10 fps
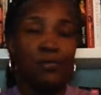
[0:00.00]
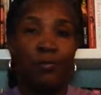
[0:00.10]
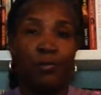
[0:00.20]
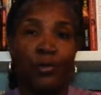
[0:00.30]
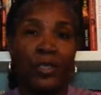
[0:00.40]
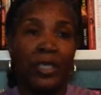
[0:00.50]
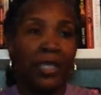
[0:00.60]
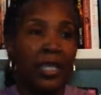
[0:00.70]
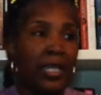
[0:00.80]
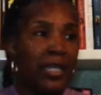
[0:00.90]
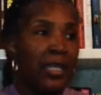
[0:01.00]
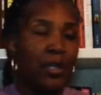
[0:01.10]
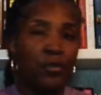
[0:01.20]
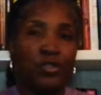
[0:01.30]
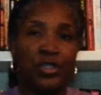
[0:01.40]
working
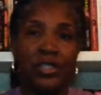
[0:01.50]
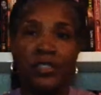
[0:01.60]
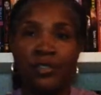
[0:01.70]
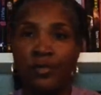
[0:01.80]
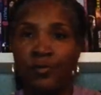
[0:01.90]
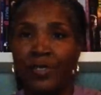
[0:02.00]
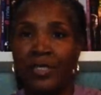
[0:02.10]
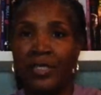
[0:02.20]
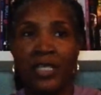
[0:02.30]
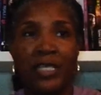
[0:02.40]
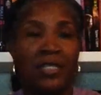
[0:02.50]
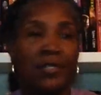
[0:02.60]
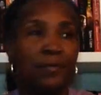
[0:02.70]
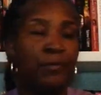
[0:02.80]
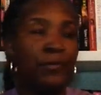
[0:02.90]
here, she's doing this,